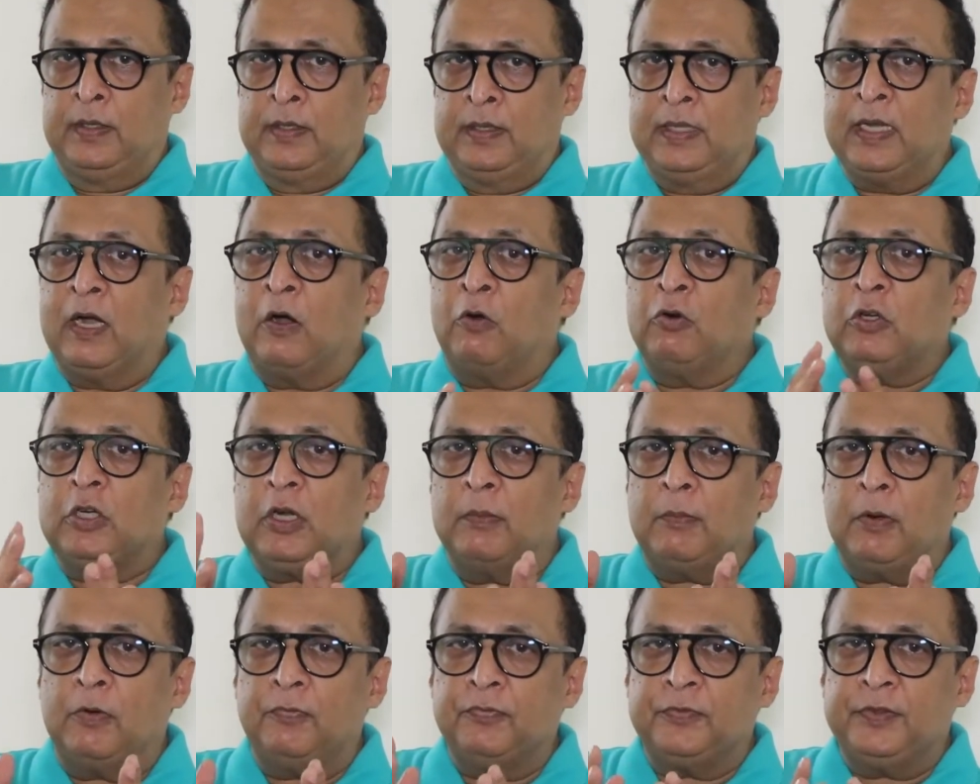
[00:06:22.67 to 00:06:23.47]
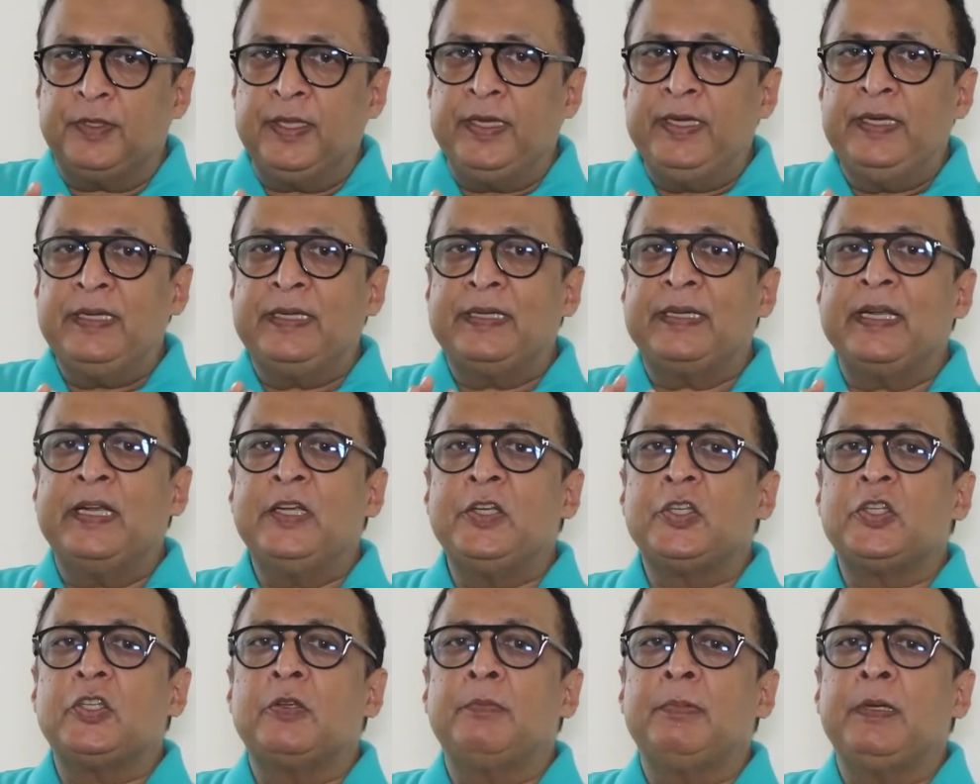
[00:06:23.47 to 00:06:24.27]
The outcome of thing
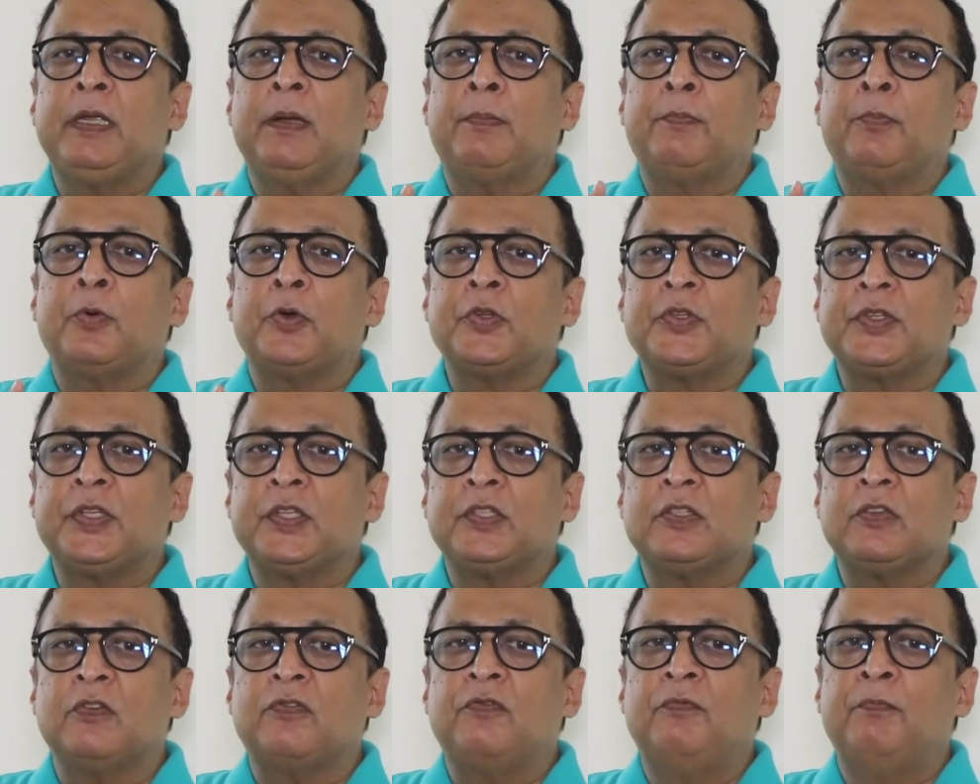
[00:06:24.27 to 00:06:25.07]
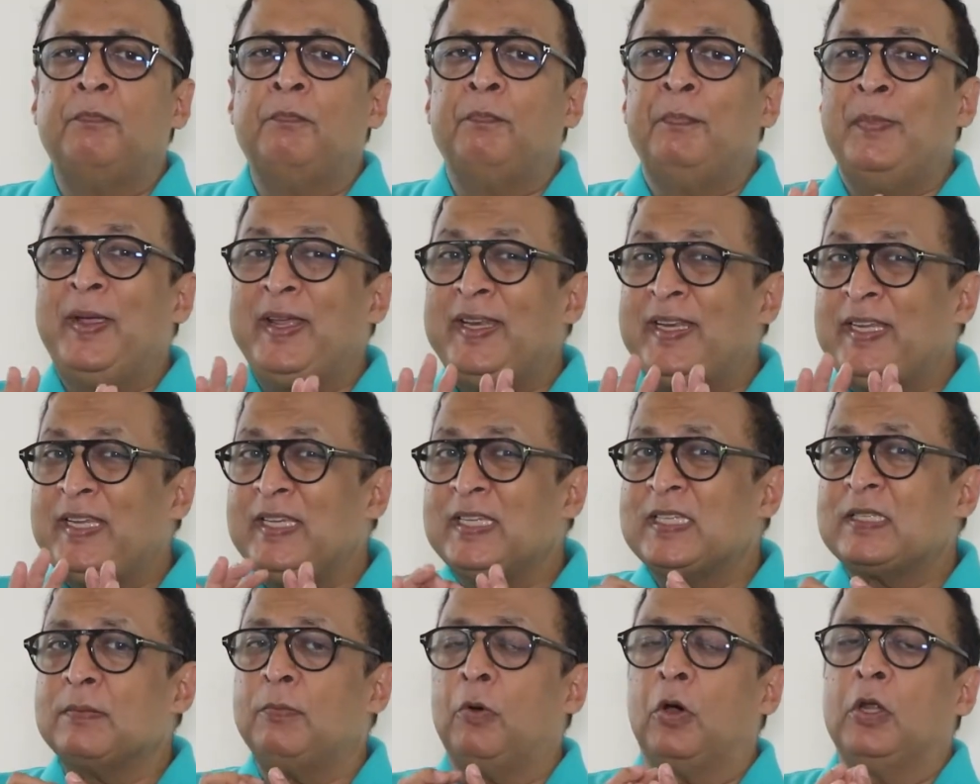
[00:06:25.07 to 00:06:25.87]
tends to be a process of many
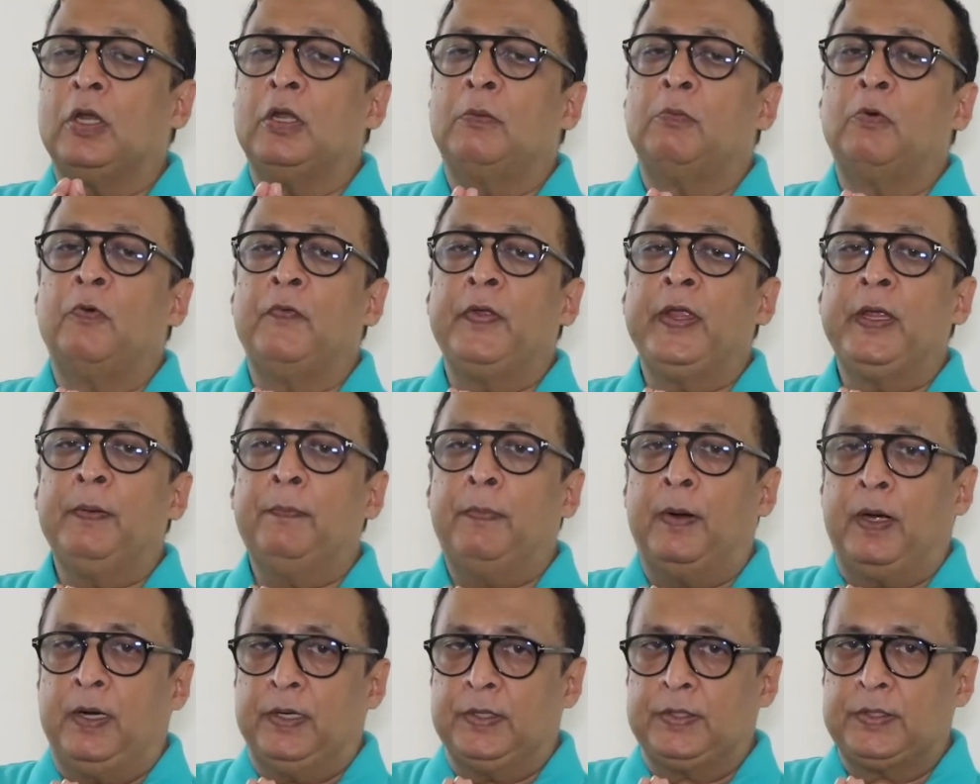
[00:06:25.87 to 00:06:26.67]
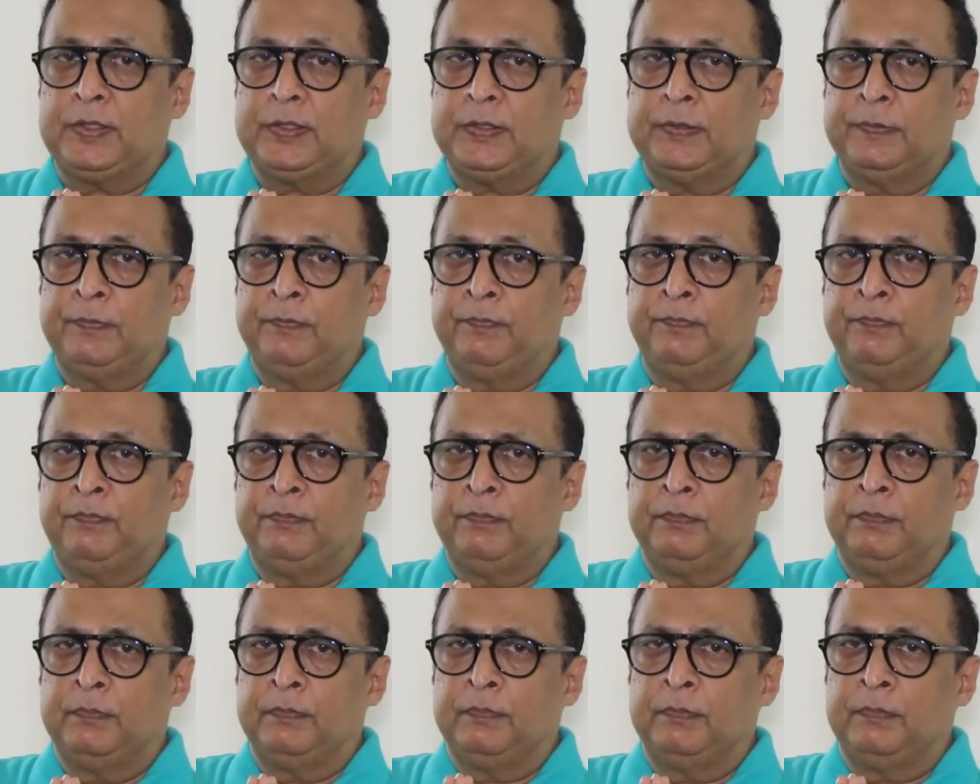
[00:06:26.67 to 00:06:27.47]
smaller moving parts.
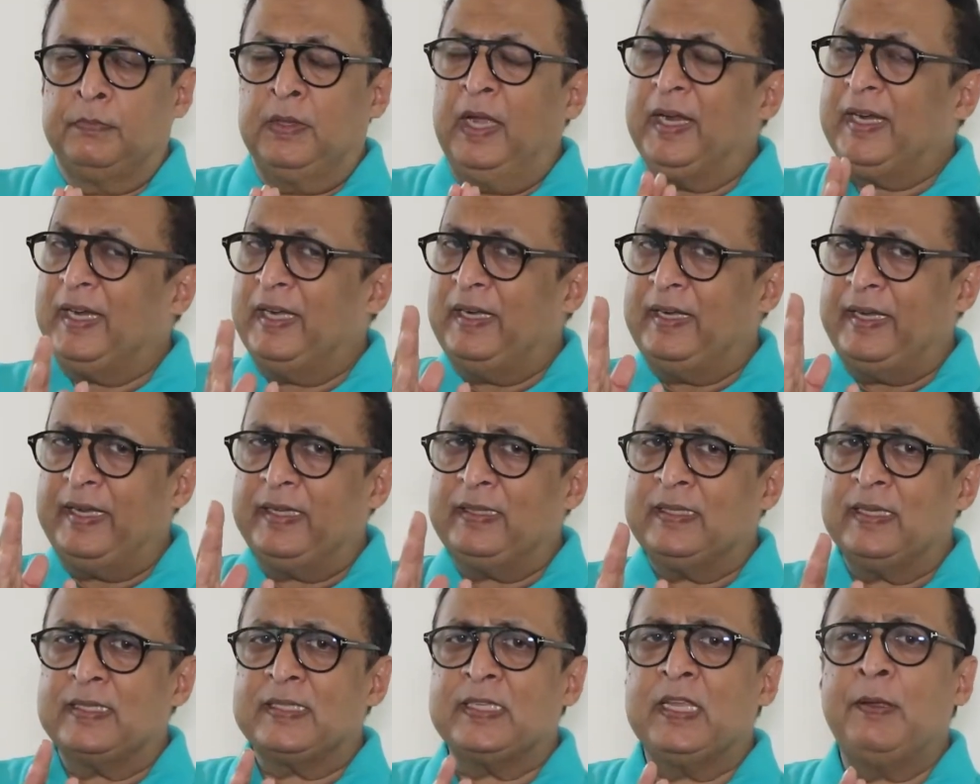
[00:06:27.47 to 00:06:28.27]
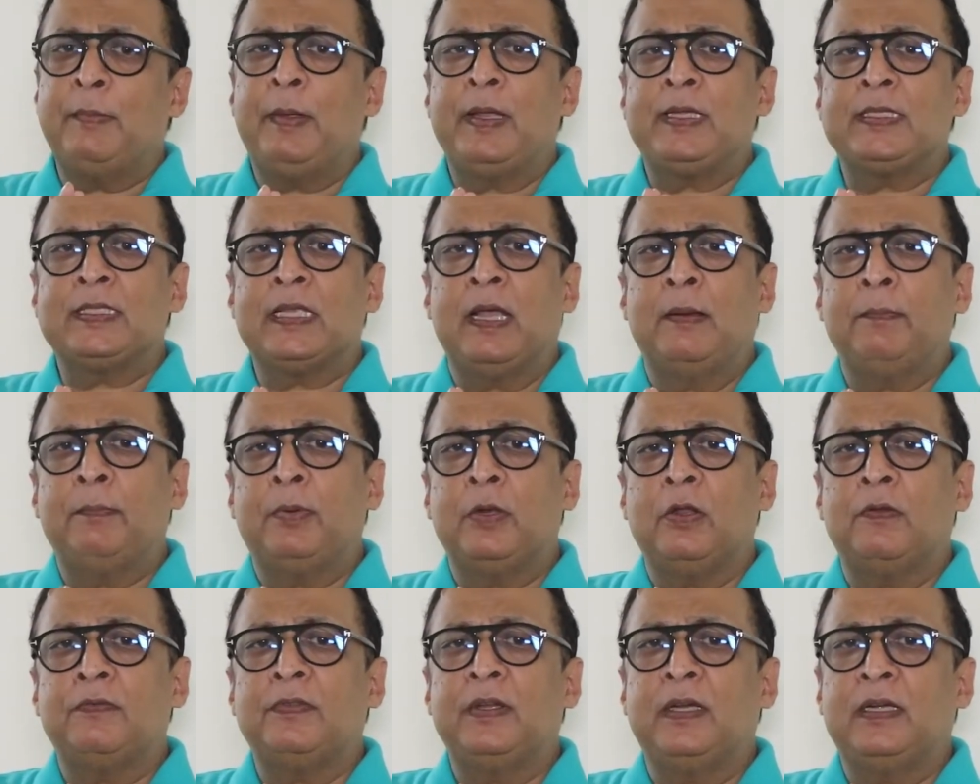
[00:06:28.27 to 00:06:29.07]
Again, take the same
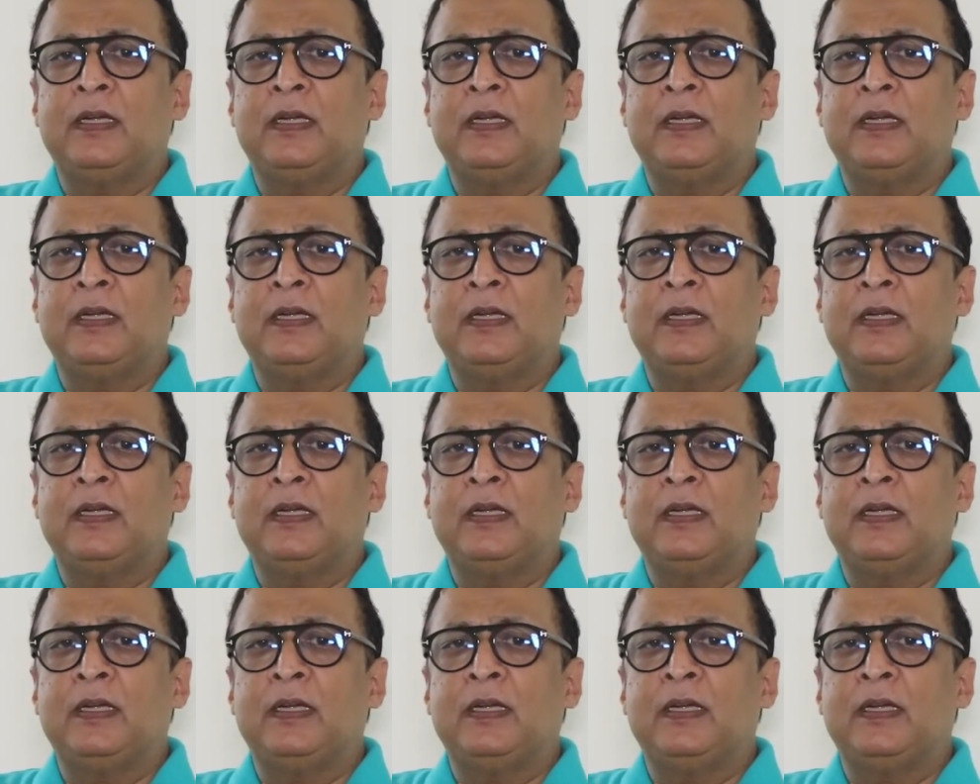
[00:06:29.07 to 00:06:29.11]
example of the